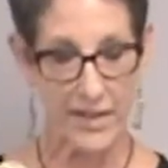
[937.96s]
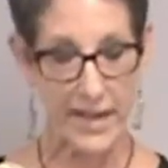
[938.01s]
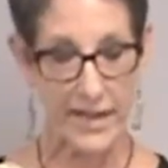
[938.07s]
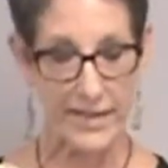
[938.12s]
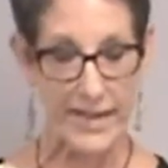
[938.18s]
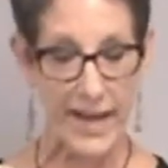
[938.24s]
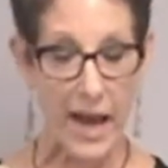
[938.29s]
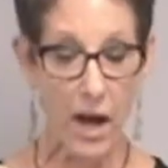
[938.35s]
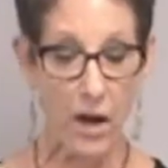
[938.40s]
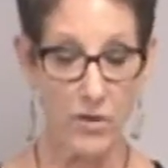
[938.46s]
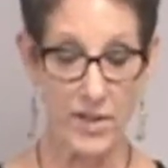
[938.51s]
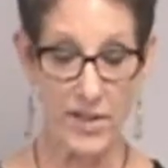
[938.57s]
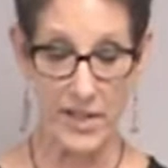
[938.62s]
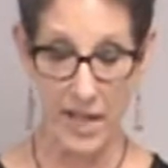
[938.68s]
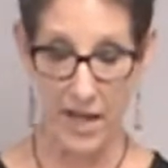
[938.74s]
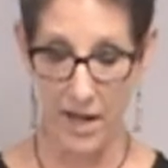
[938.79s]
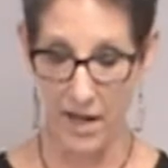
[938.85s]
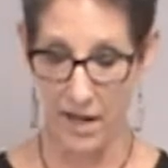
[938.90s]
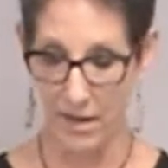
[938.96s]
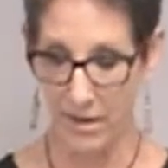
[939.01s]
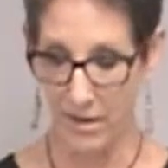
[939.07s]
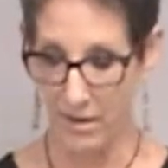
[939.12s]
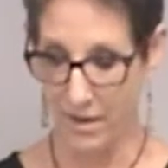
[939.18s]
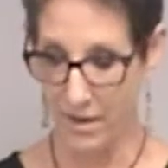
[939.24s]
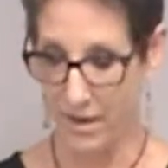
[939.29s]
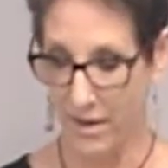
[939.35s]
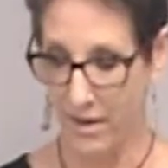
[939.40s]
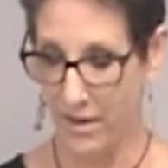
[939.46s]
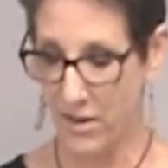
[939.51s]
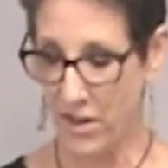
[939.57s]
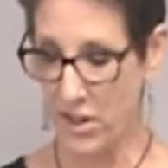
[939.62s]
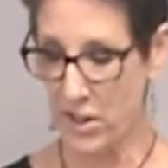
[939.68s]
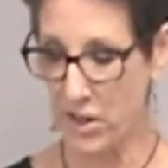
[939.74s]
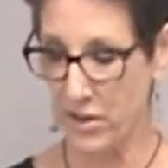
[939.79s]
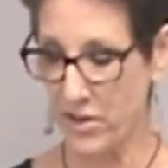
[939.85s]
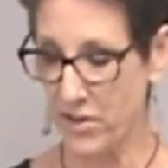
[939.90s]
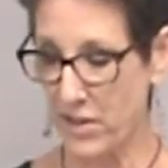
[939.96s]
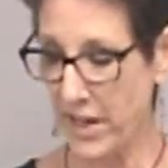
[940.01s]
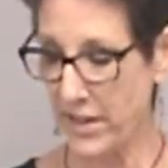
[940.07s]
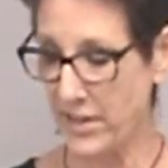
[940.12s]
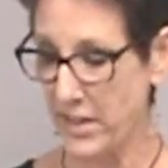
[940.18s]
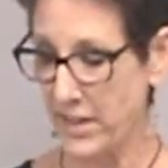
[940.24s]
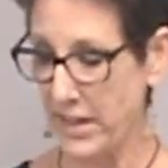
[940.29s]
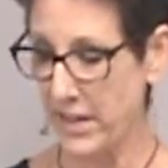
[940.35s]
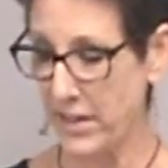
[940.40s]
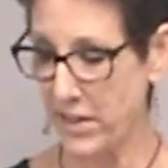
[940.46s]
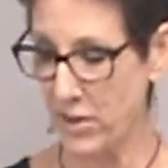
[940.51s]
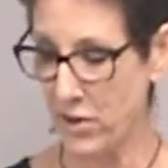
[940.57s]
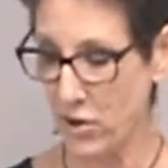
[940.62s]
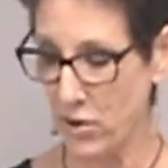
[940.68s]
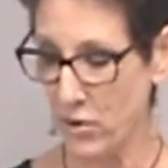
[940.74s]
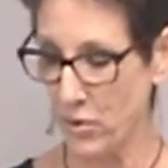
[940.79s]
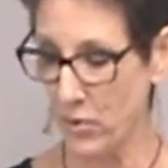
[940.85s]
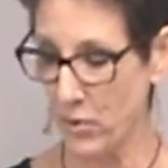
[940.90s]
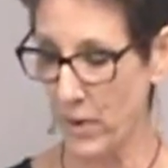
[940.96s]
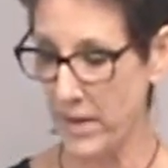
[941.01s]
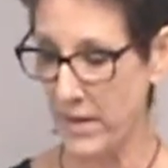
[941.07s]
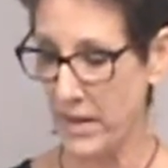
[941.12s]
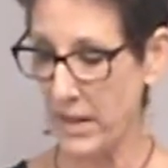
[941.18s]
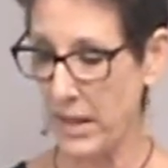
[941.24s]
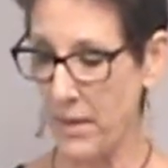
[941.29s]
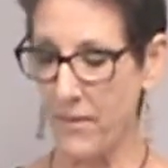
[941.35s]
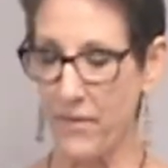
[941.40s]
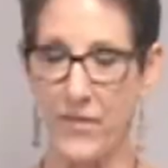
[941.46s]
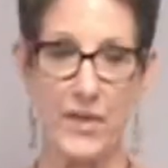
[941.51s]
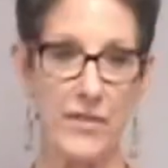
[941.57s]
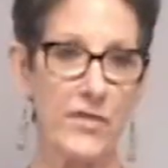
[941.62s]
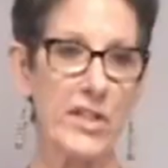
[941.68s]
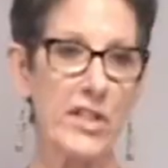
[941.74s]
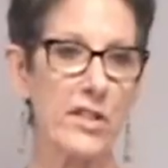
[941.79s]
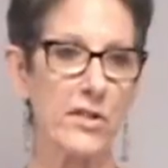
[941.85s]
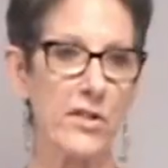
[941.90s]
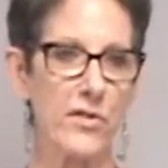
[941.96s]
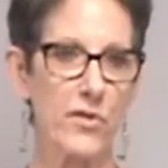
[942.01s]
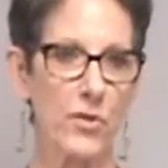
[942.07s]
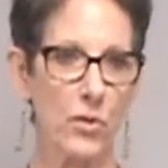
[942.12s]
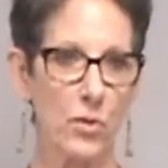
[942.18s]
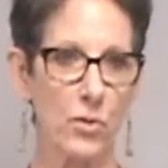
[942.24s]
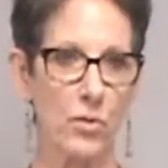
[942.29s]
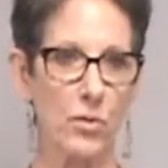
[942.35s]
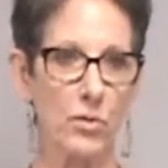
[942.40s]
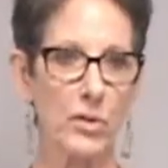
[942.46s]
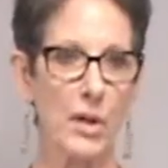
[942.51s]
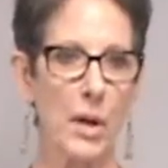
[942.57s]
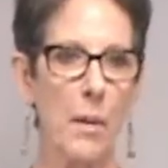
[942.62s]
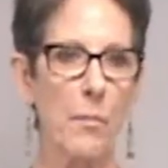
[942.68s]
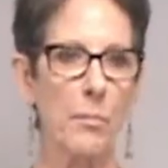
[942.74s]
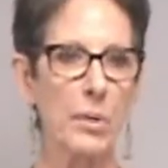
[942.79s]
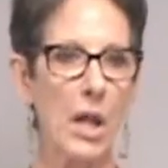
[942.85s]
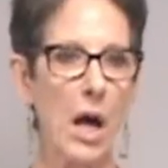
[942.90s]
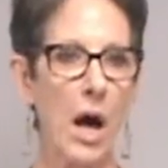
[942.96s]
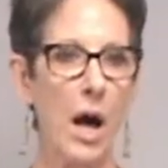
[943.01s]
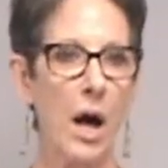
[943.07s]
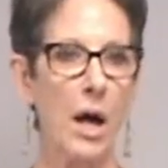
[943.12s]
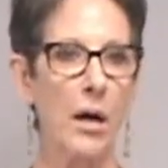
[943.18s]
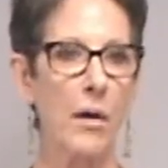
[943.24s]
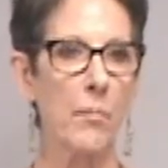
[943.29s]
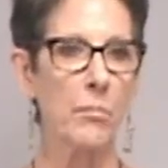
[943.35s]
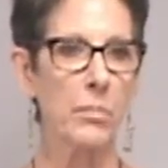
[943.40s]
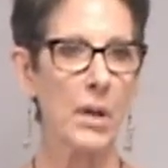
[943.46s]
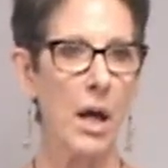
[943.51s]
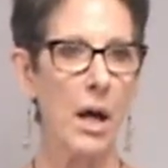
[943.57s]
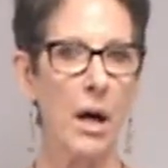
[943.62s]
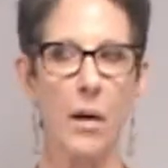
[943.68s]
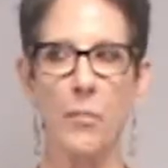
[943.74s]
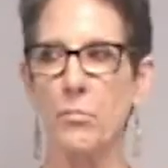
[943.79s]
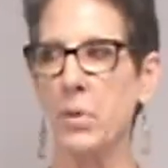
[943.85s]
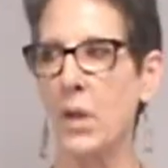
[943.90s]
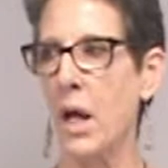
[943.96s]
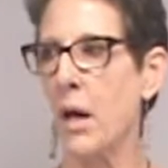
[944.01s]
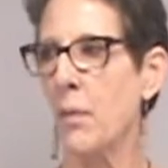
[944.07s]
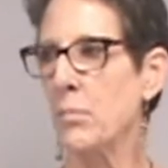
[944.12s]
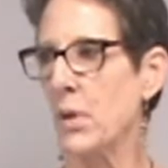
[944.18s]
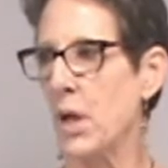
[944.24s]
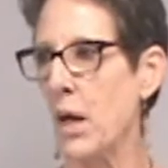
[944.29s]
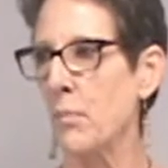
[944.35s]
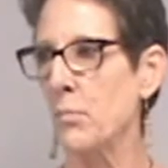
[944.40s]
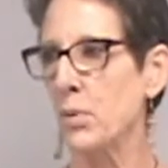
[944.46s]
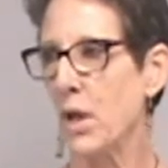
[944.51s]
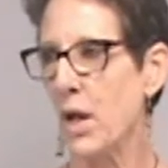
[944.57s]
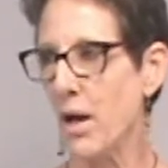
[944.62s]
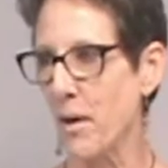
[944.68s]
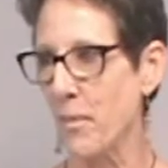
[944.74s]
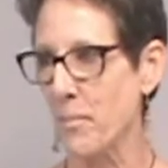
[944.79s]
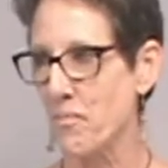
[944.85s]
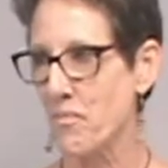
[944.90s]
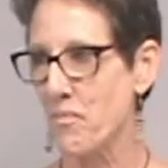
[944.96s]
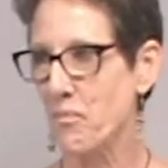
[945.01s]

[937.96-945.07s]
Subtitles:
They now say the year is 1982 and that I'm 50 years old. Blah, blah, blah, blah, blah.